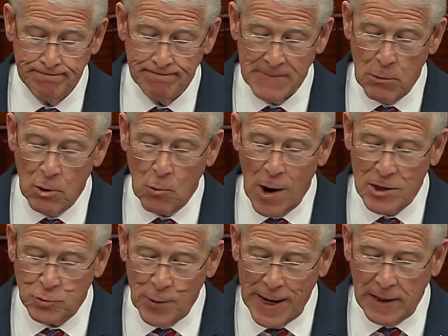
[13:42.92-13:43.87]
That
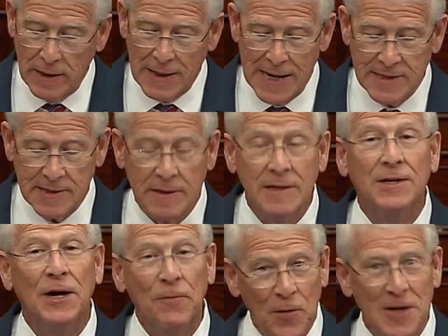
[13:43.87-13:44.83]
requires recognizing the
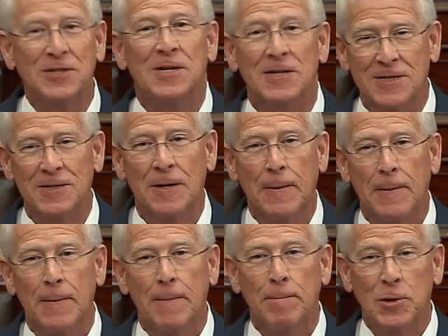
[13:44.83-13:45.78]
differences
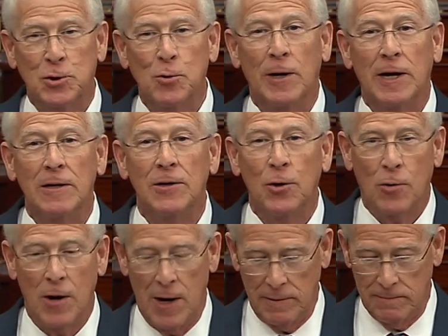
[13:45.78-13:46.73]
between
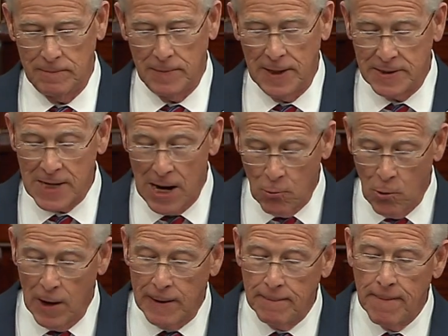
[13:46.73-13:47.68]
Ukraine and
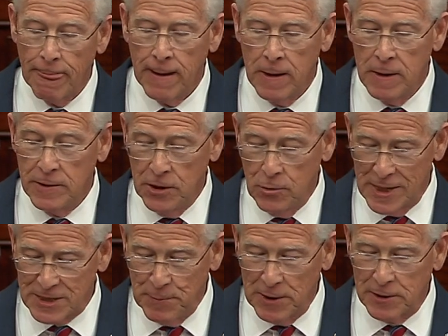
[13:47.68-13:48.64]
Taiwan. The
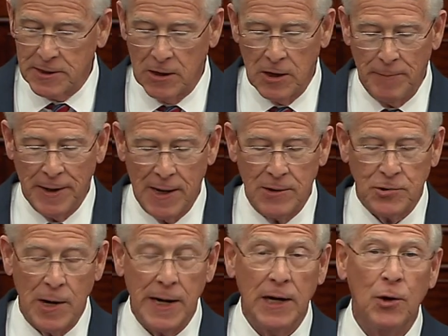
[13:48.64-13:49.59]
U.S. military began
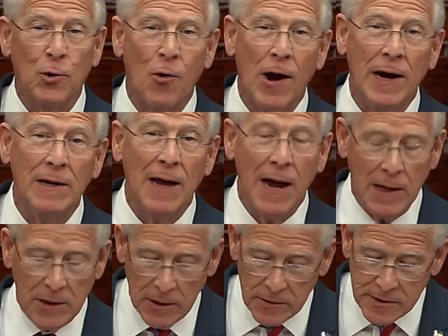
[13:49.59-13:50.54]
training Ukraine 8
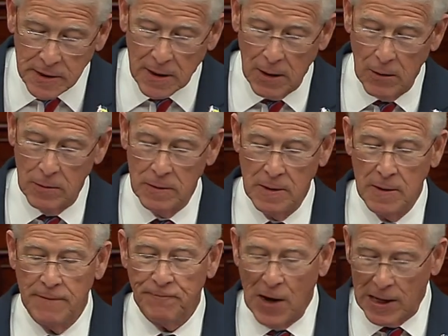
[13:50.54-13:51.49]
years ago,
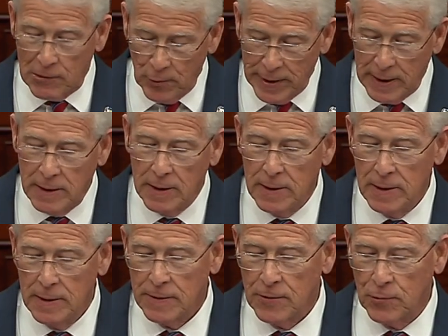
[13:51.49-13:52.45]
following
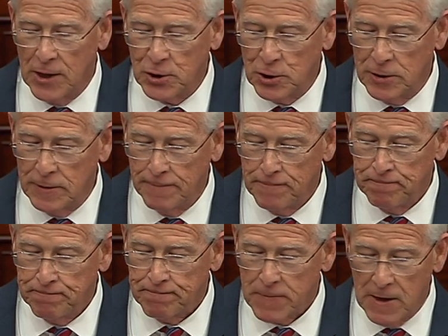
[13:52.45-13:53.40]
the Russian
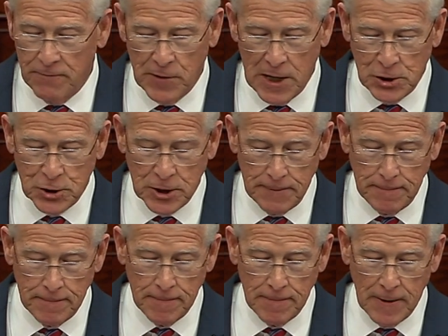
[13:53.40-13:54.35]

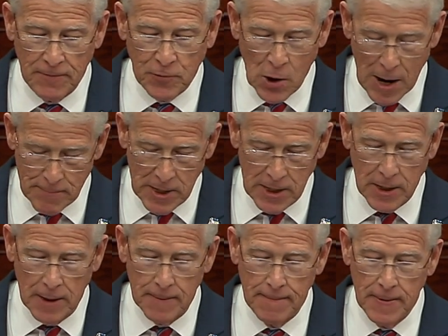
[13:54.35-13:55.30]
invasion of
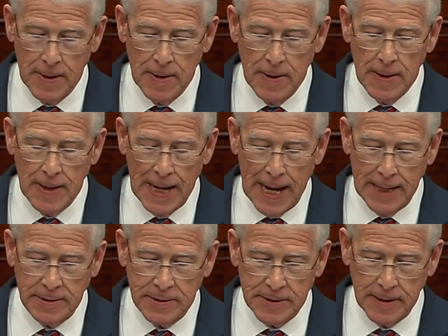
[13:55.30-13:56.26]
Crimea
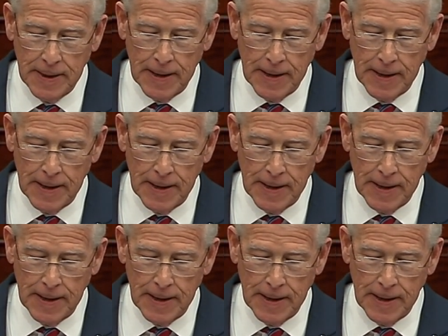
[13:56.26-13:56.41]
and